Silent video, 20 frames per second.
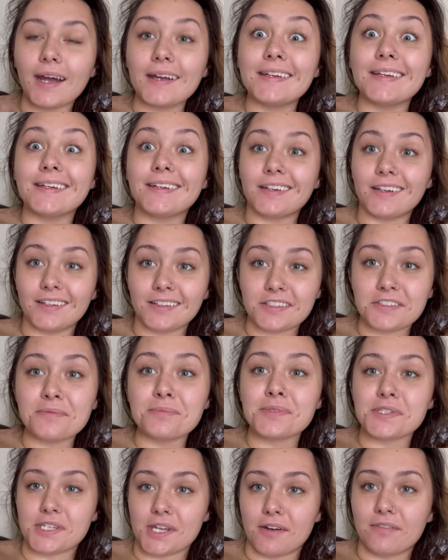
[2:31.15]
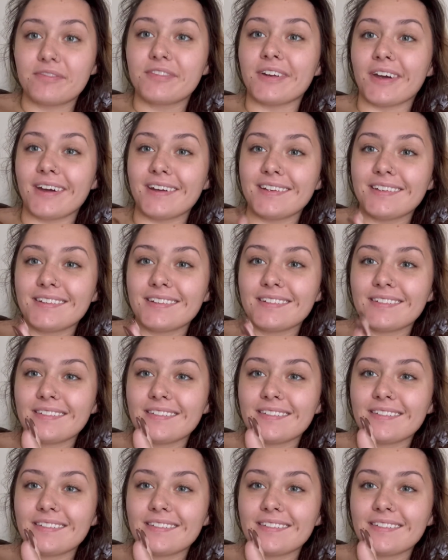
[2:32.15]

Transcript: need to get some stuff done.